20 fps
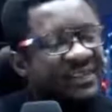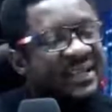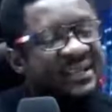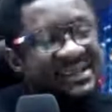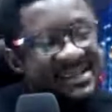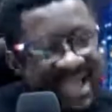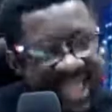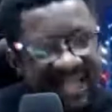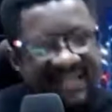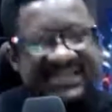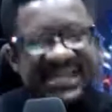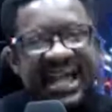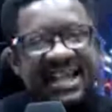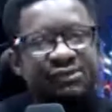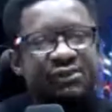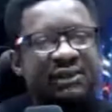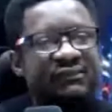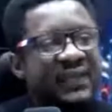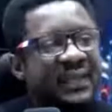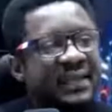
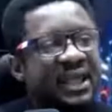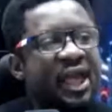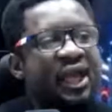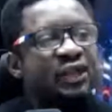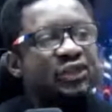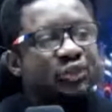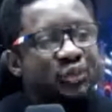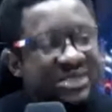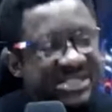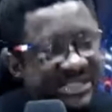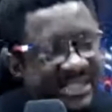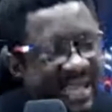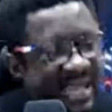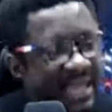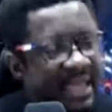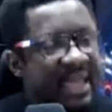data-driven, to say,